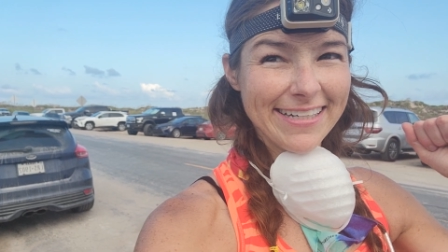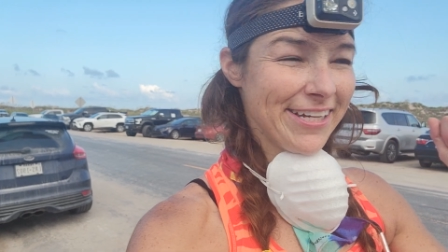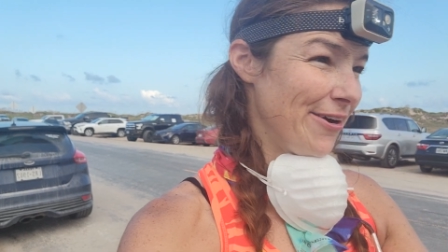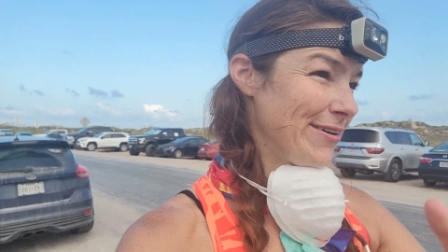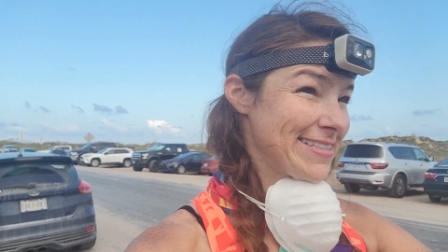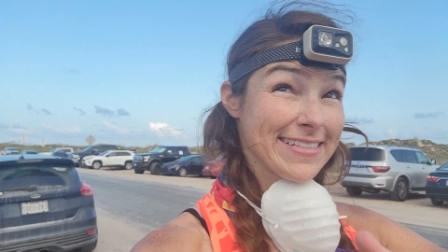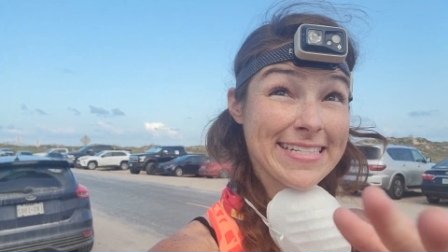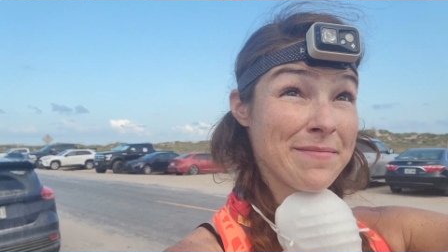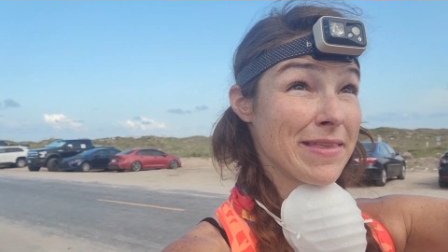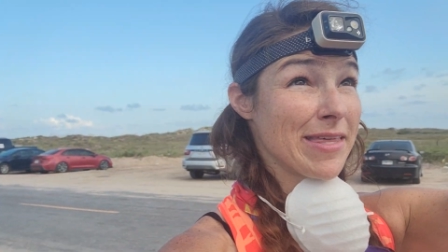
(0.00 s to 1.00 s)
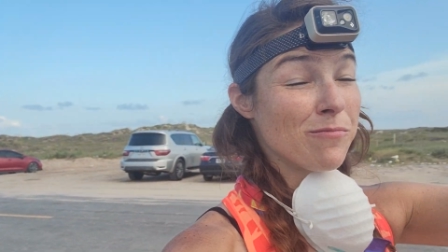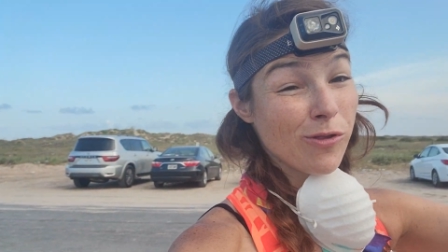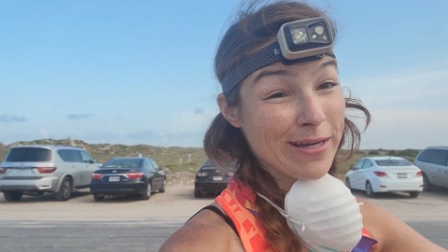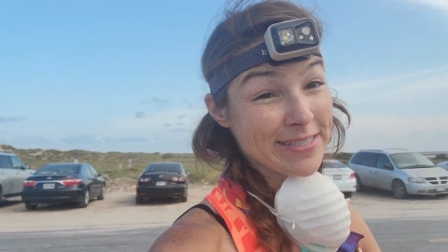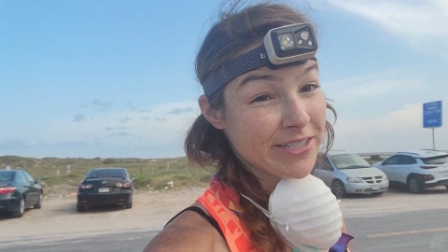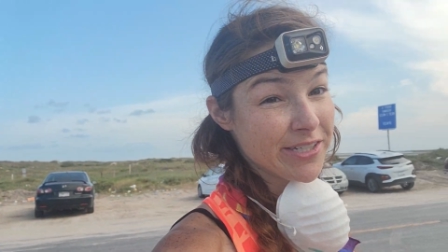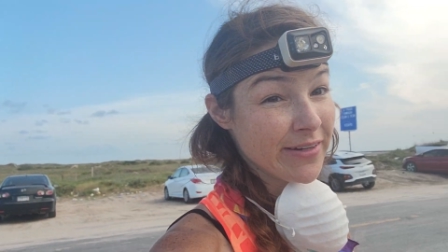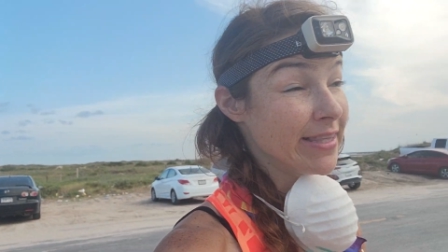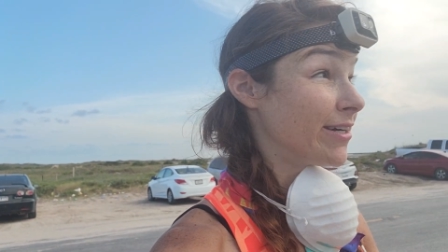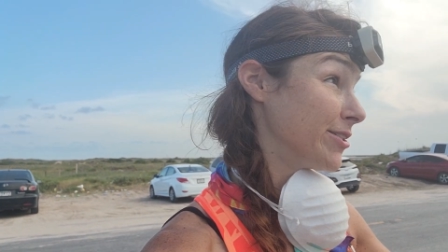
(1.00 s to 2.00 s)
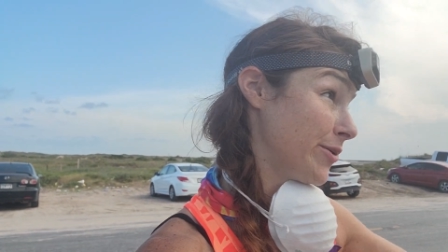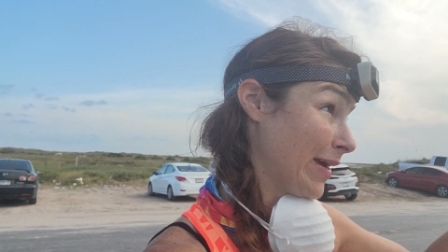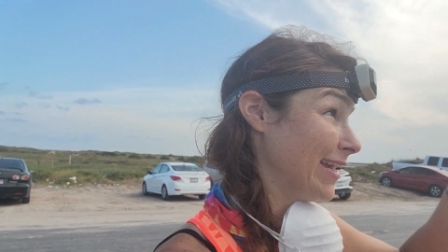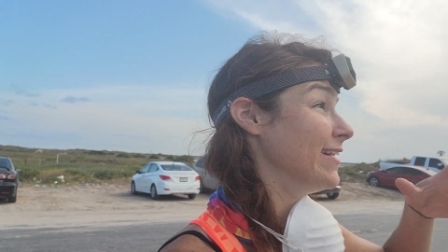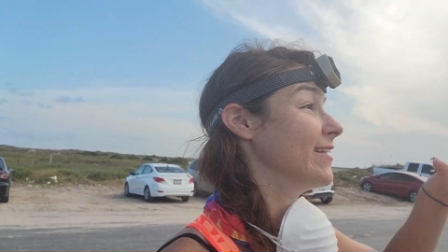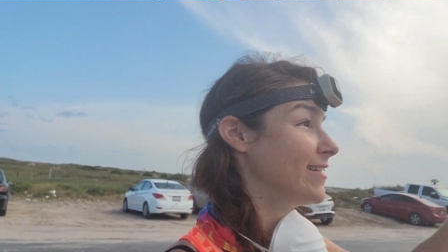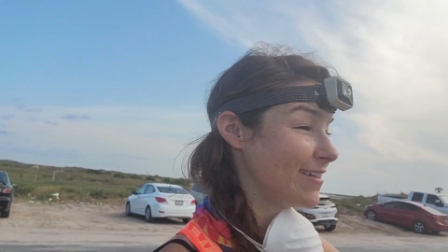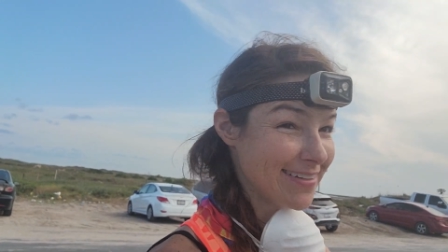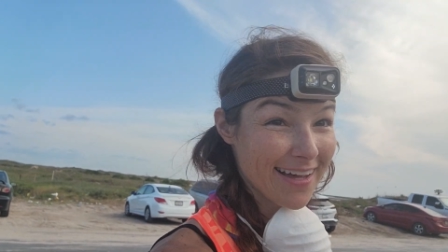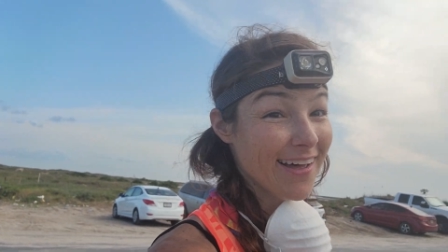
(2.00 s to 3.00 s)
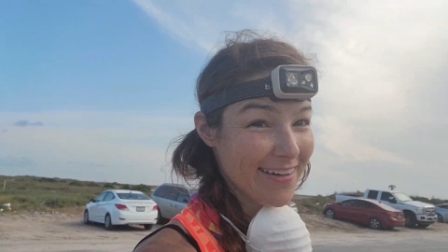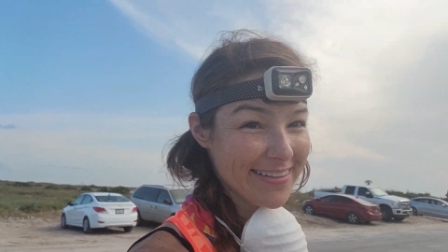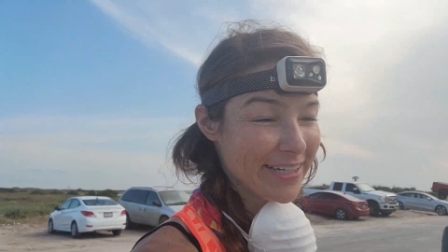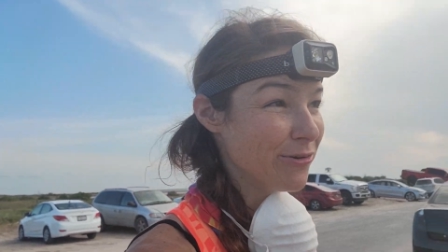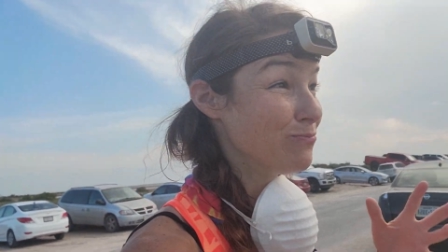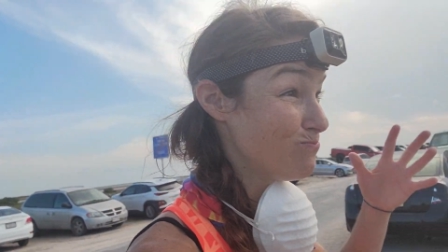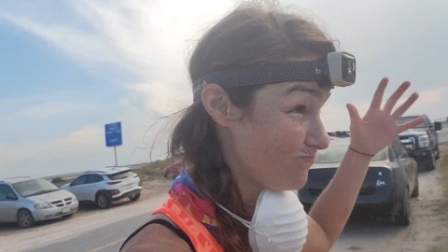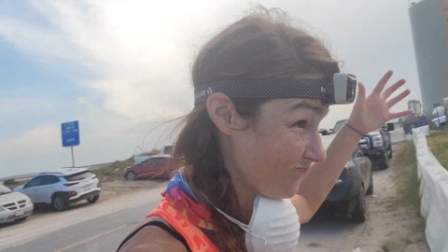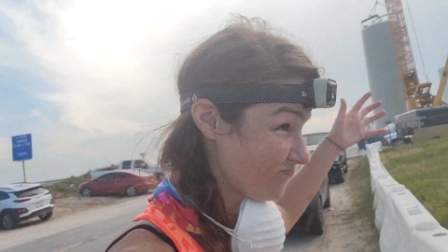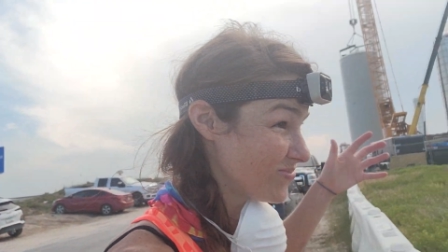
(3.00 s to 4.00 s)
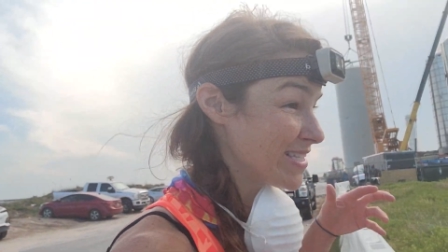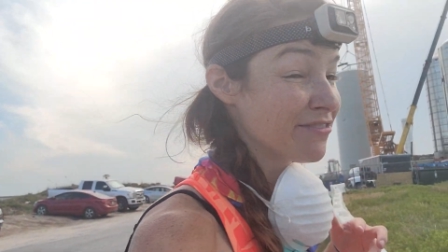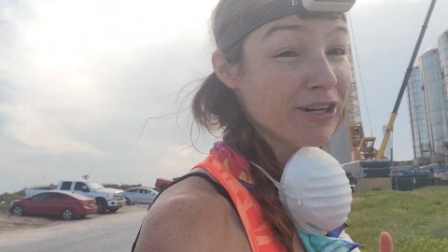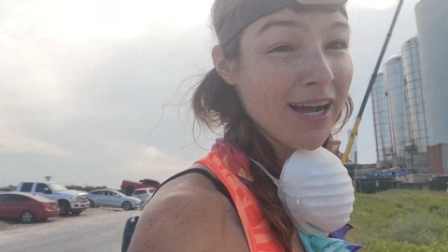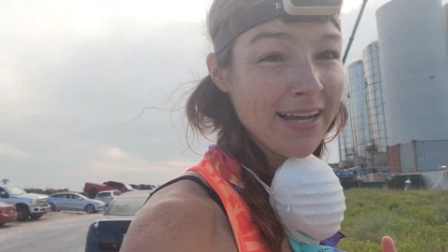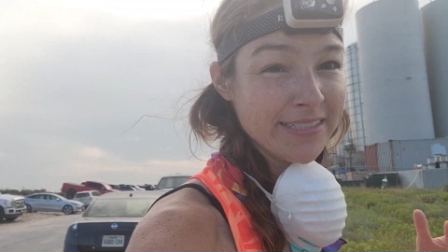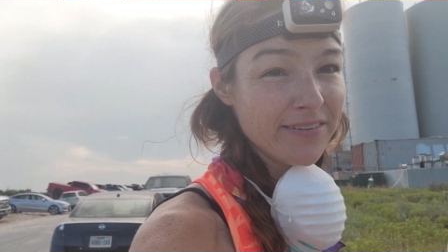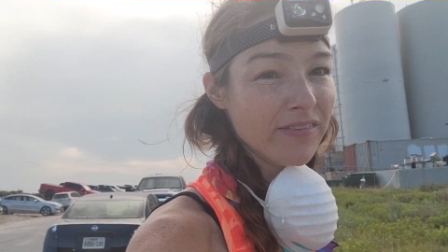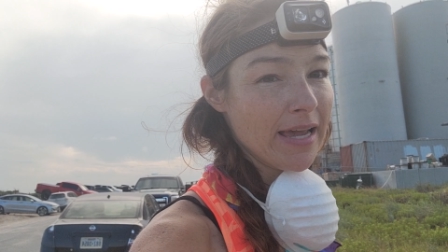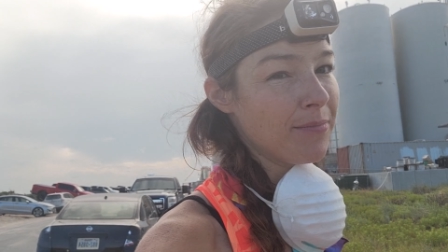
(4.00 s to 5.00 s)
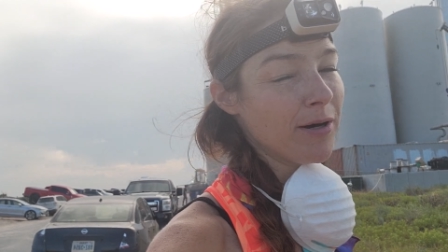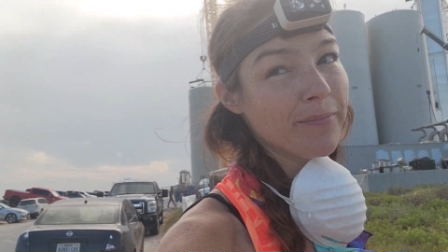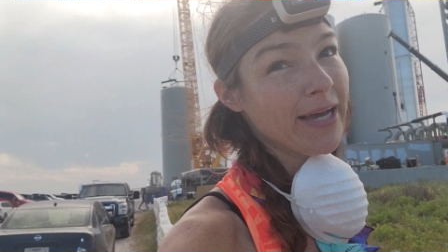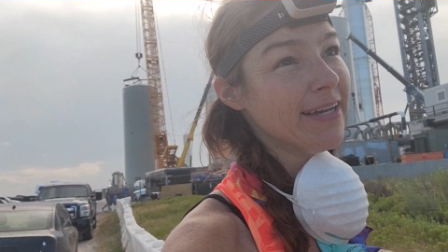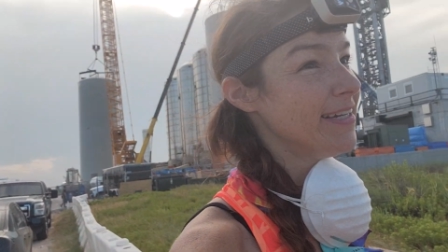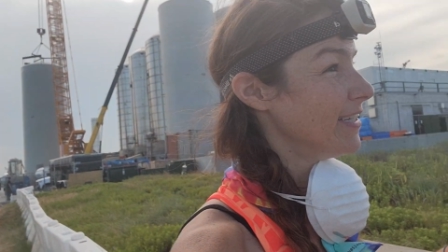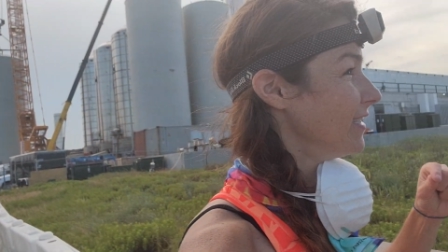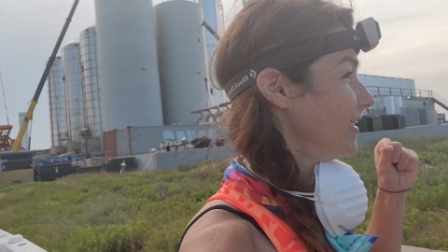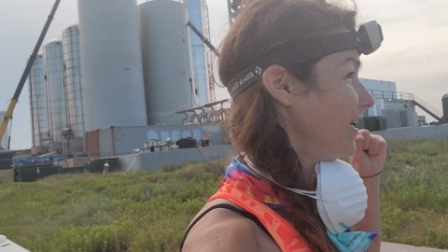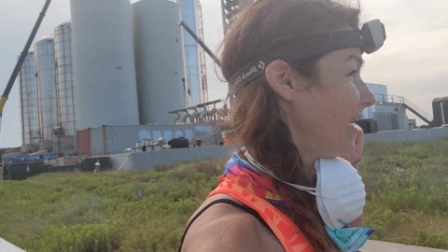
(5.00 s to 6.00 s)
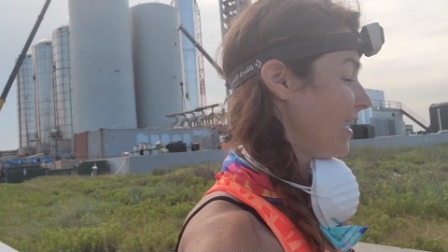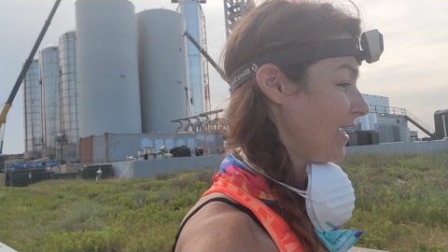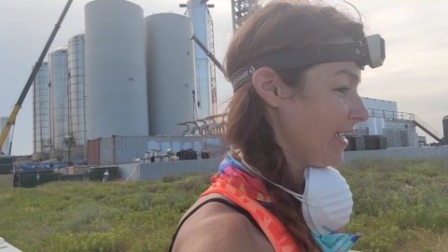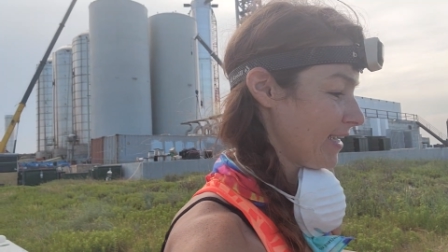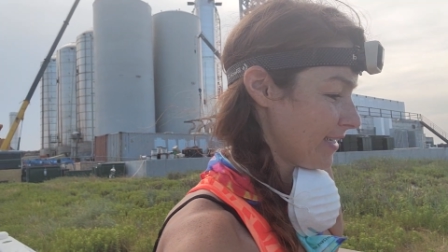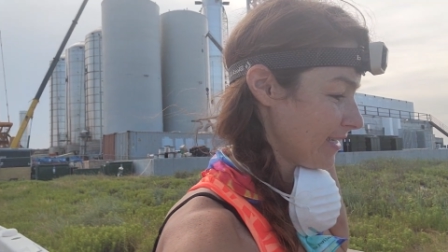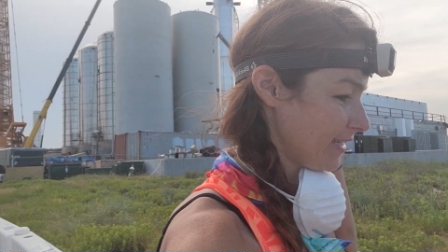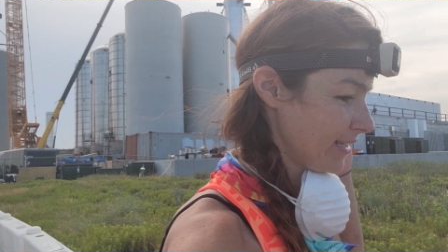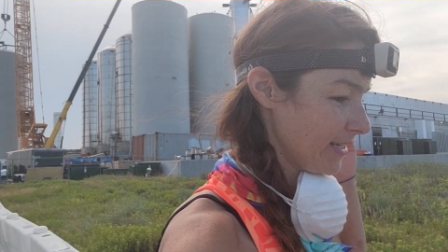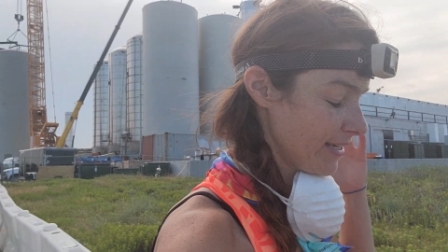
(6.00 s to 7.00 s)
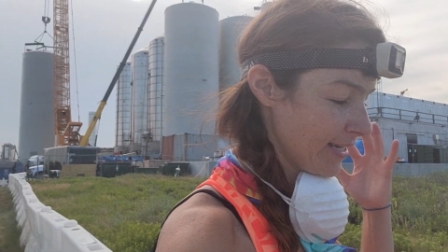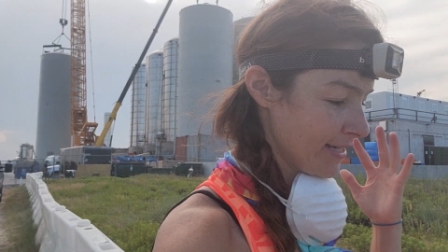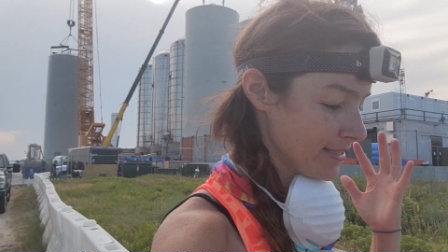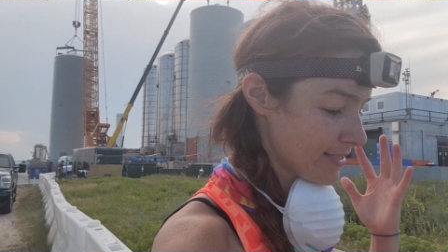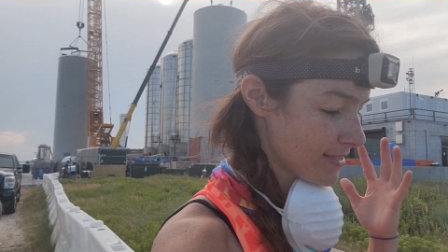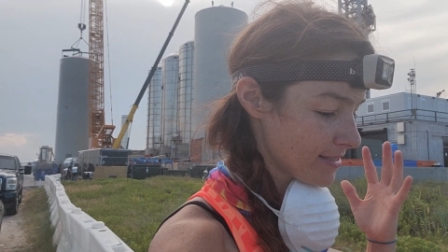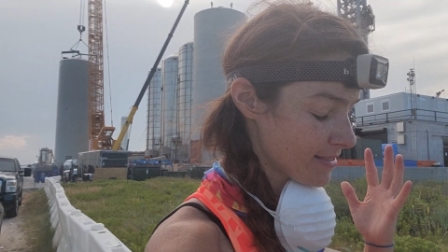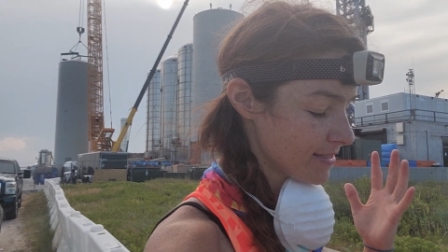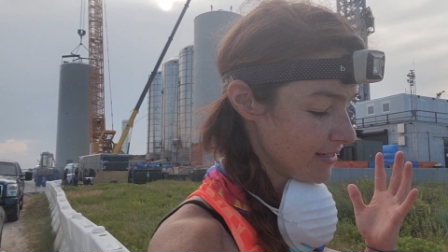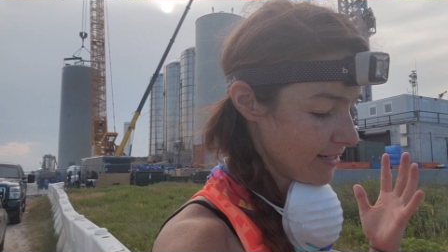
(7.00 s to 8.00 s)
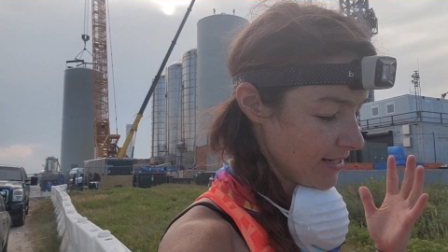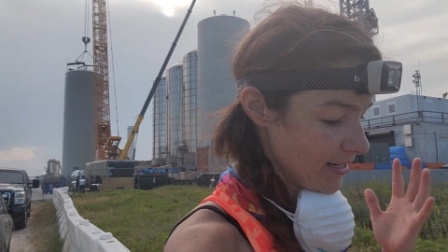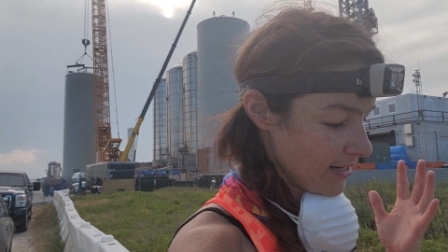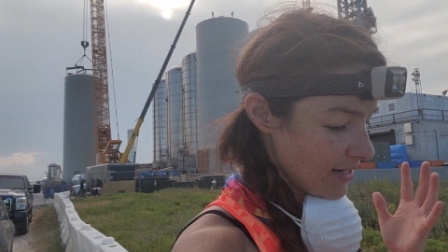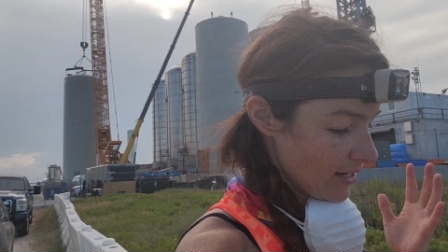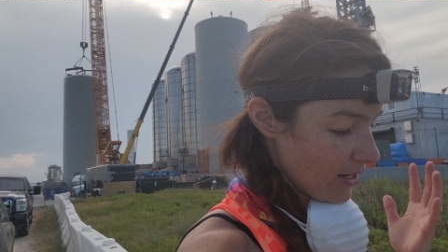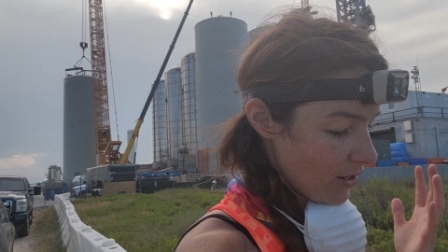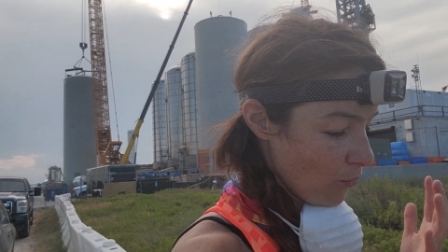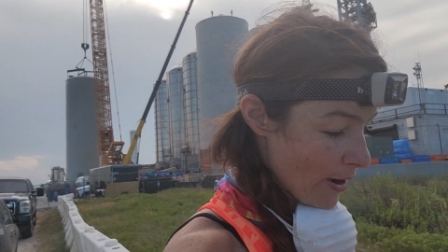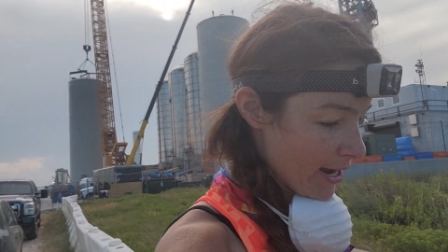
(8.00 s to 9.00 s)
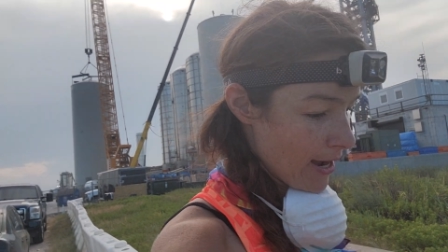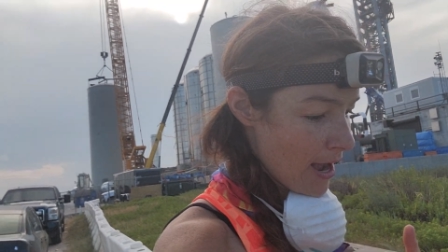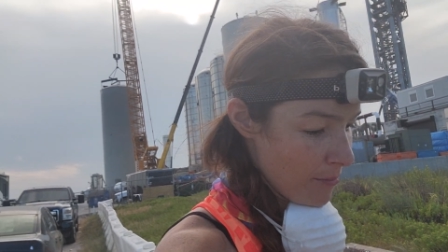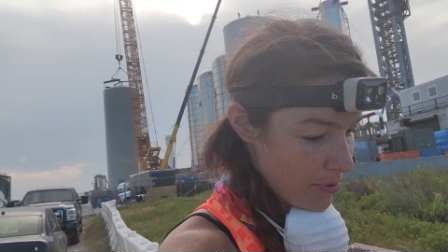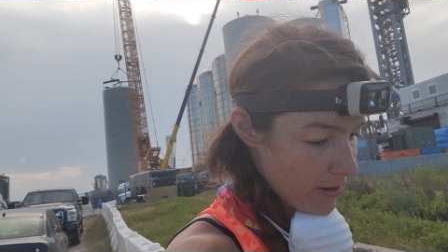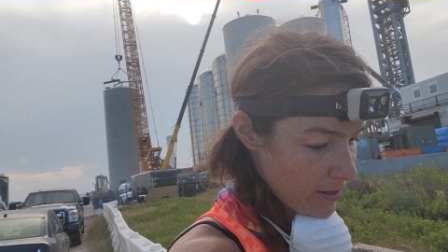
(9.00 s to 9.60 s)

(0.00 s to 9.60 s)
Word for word: you know it's the same that the employees are doing they're doing you know different kinds of labor but uh, it's wake up